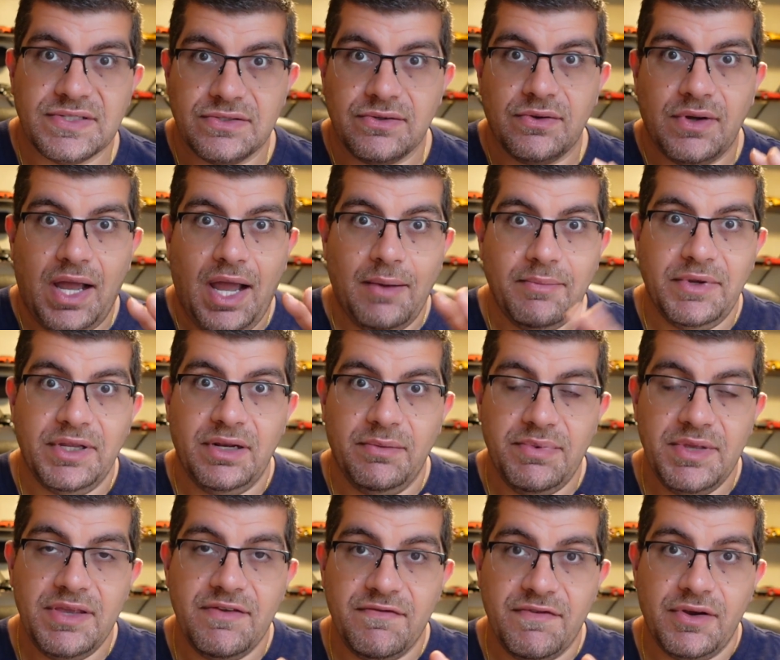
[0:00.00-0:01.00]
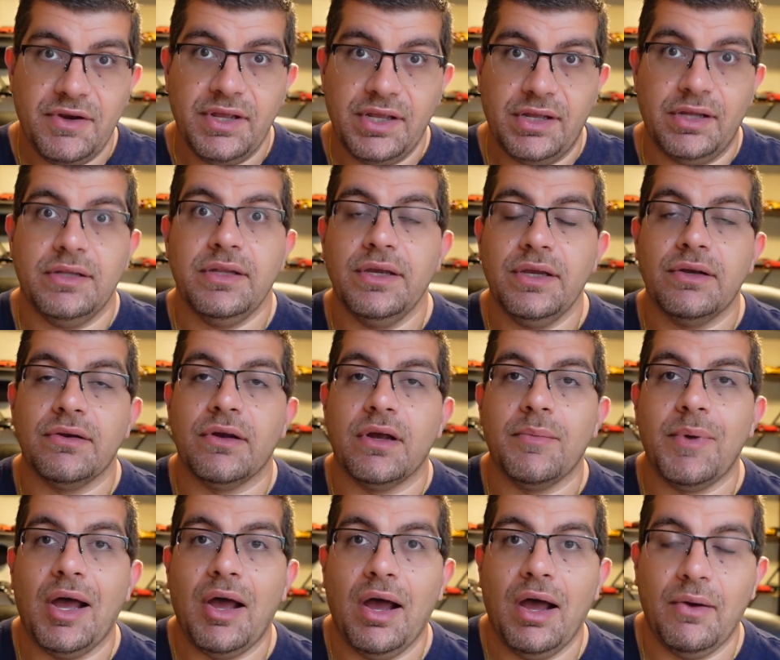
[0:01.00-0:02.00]
so I'm gonna be very clear
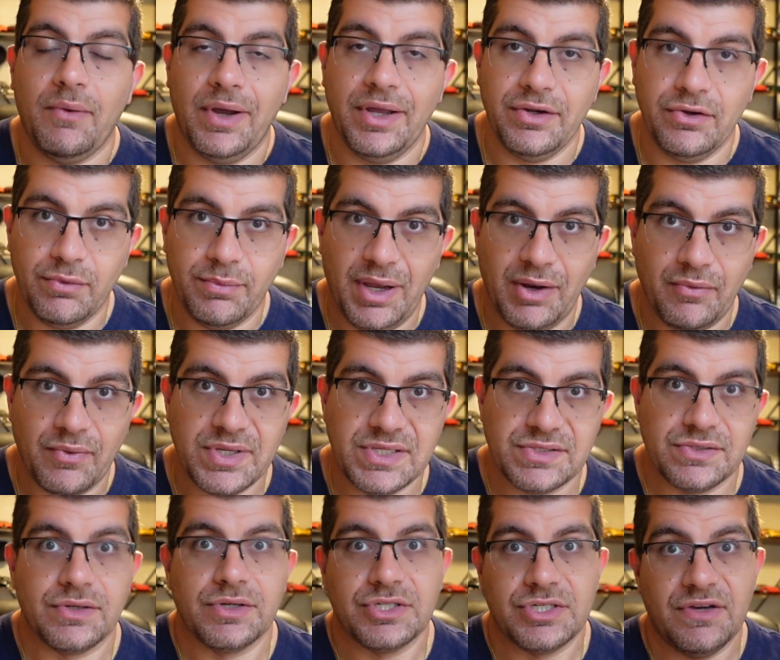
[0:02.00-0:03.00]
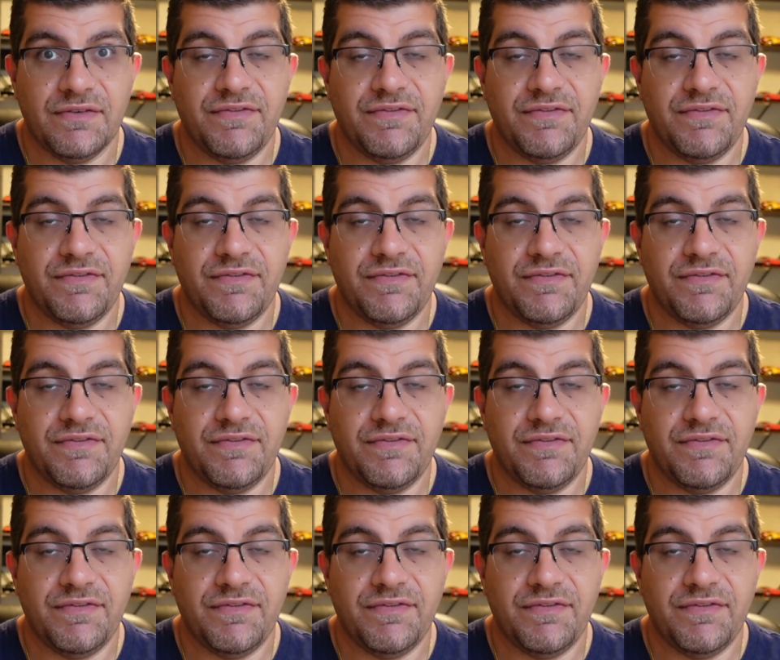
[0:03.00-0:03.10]
about how I do my research.